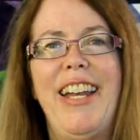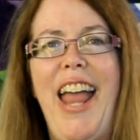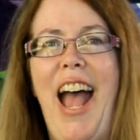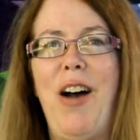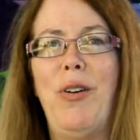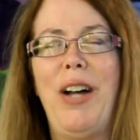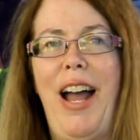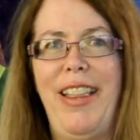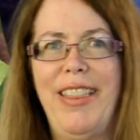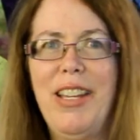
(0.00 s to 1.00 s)
Now,
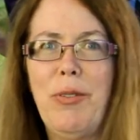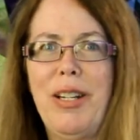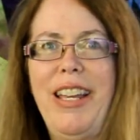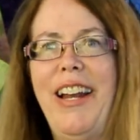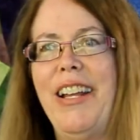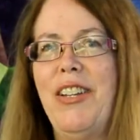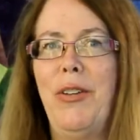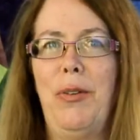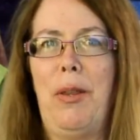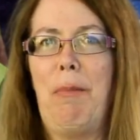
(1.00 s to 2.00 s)
I think we're getting
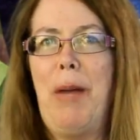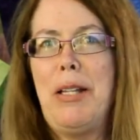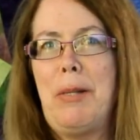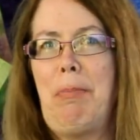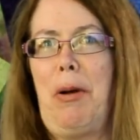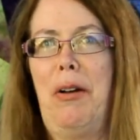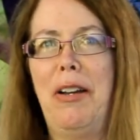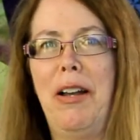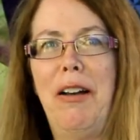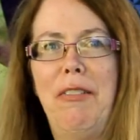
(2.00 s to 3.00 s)
to the best
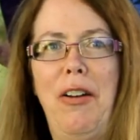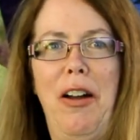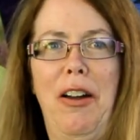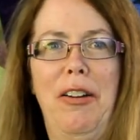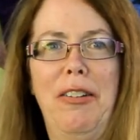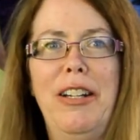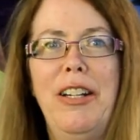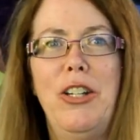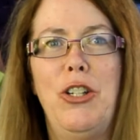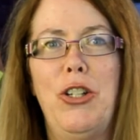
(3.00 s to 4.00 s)
part of our
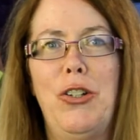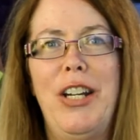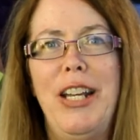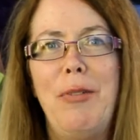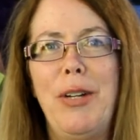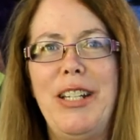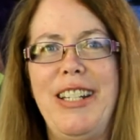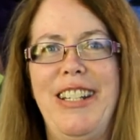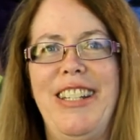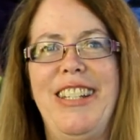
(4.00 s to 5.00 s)
journey, which is...